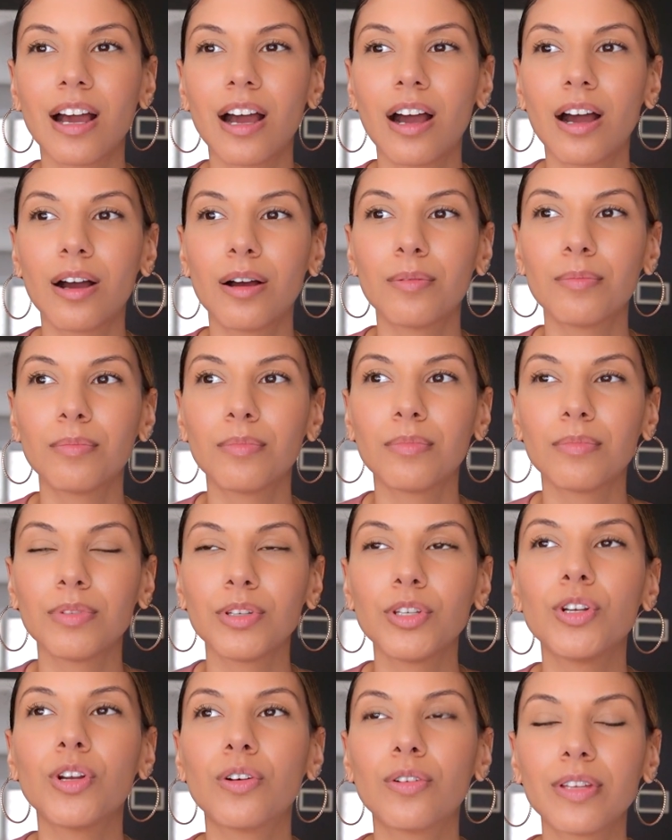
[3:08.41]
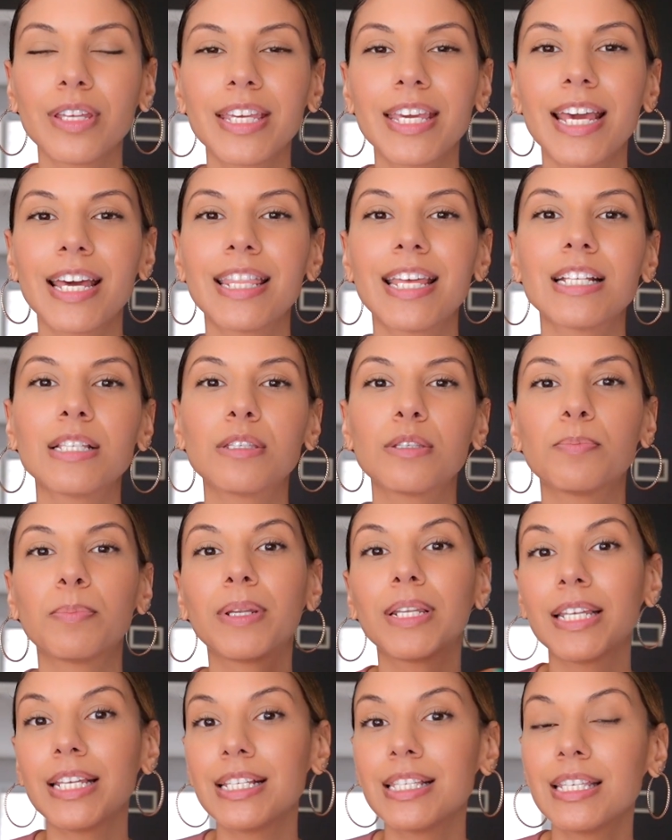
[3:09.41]
that's
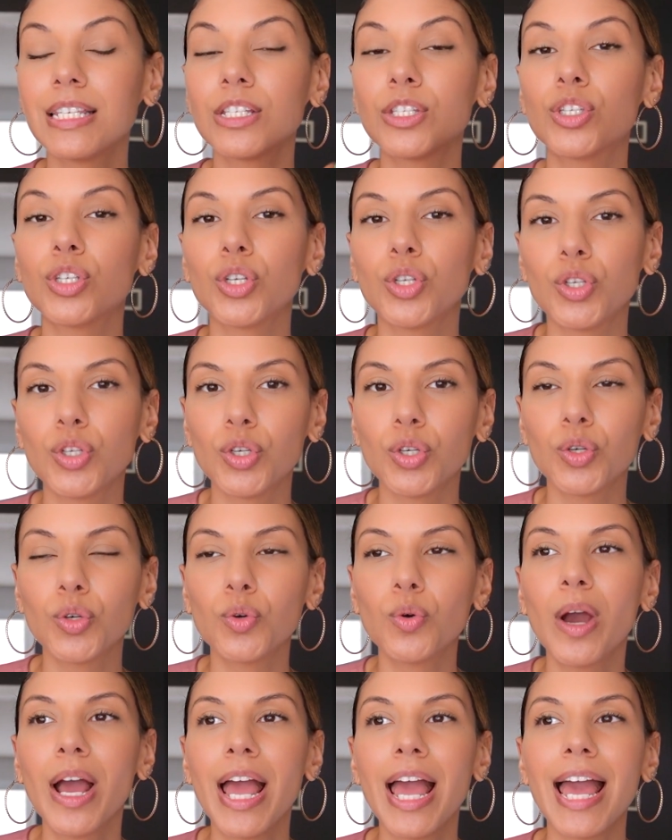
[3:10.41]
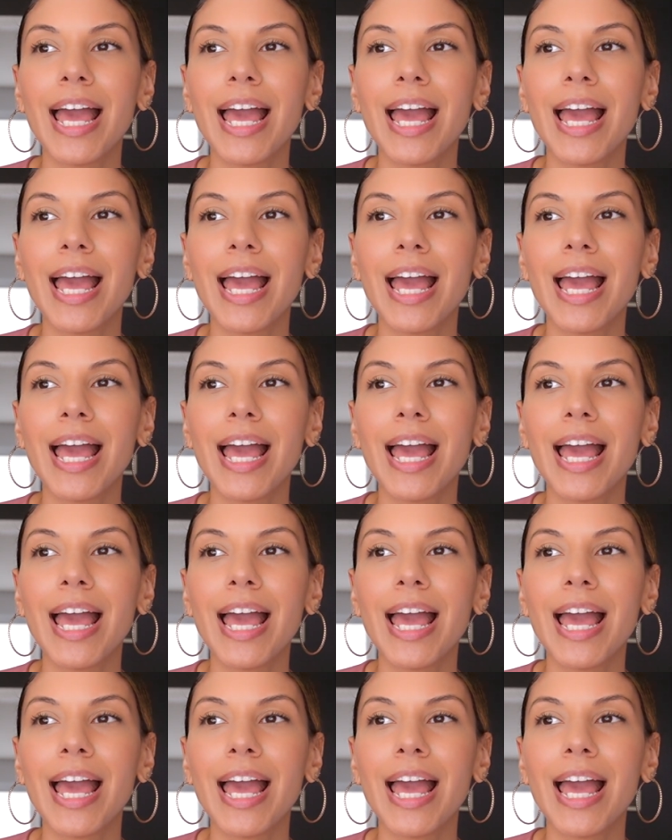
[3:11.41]
pleasing to you